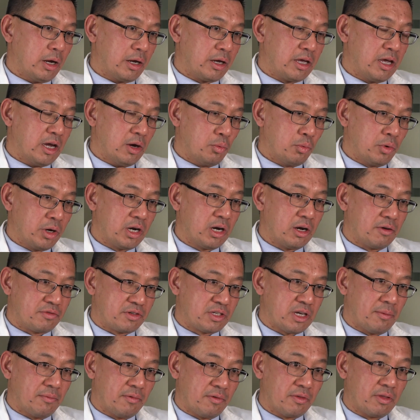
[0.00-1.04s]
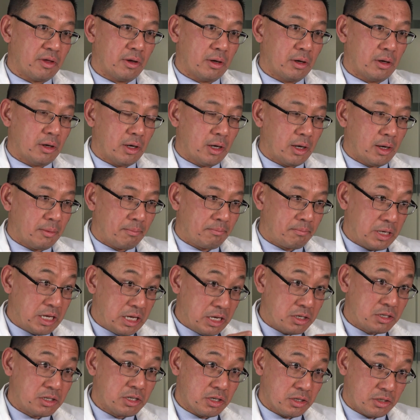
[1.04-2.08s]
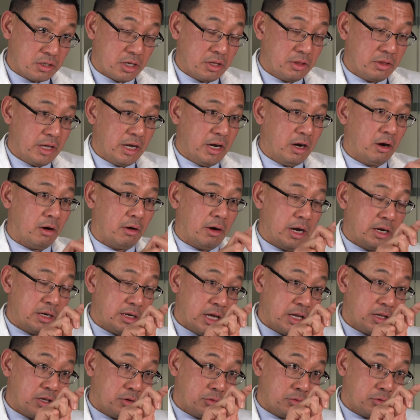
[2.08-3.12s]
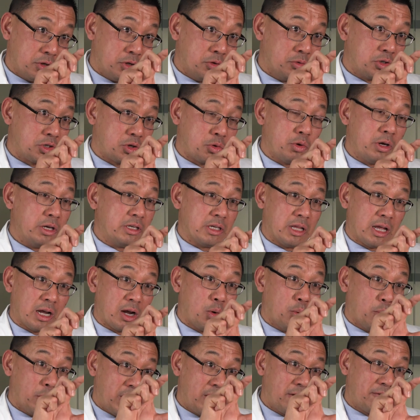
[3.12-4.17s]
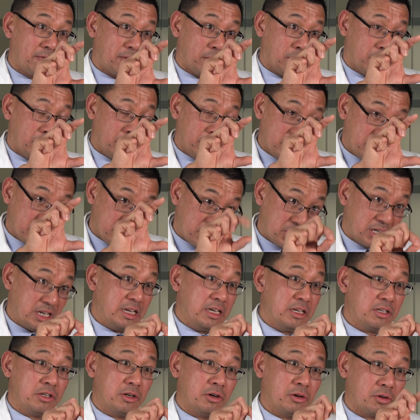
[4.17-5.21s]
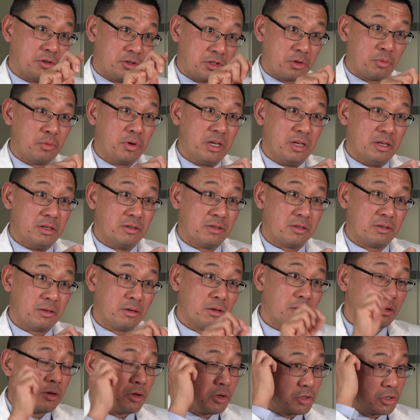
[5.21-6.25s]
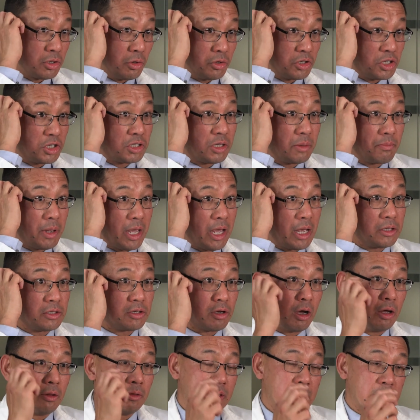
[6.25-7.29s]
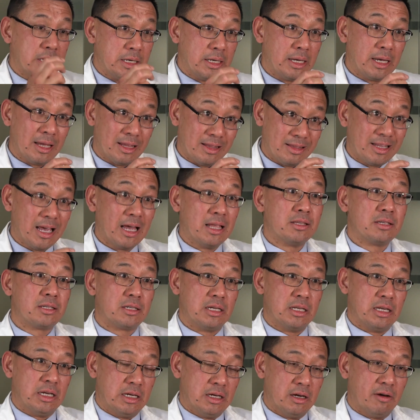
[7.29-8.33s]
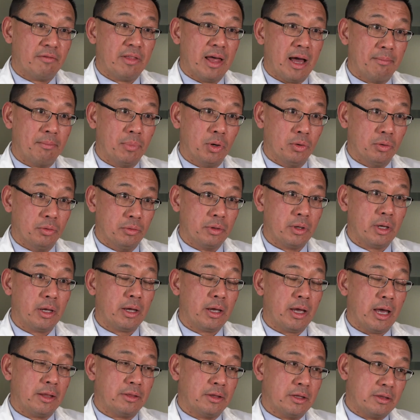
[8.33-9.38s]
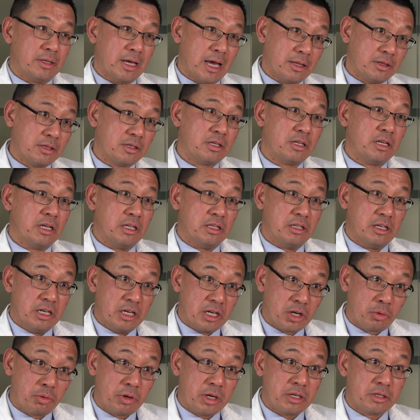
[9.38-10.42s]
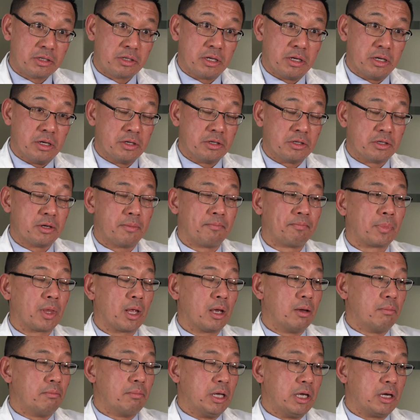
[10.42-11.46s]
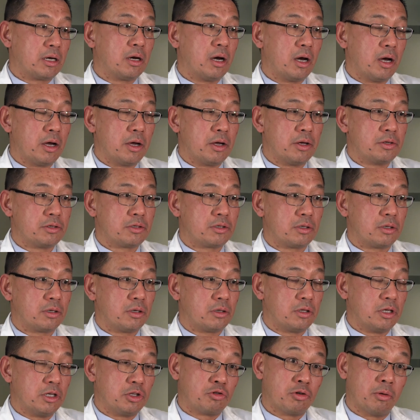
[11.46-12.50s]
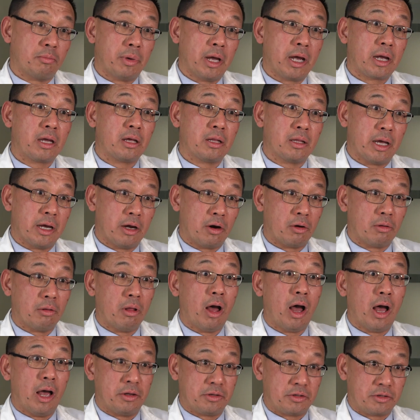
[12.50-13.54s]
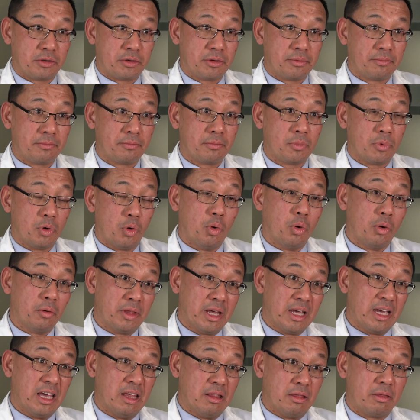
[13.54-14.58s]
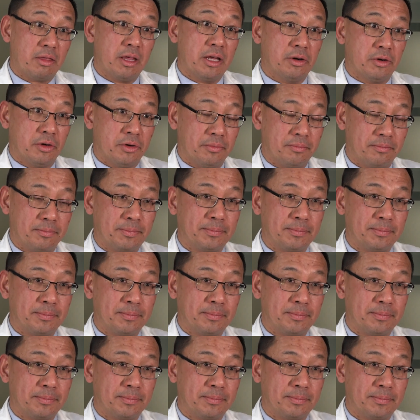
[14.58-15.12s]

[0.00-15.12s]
get rid of some of the pieces in there and then you squeeze it like a wafer, it's just easier to squeeze. So it just depends on the density of that bone. And the density decreases because the trabeculae are lost or they get thinner.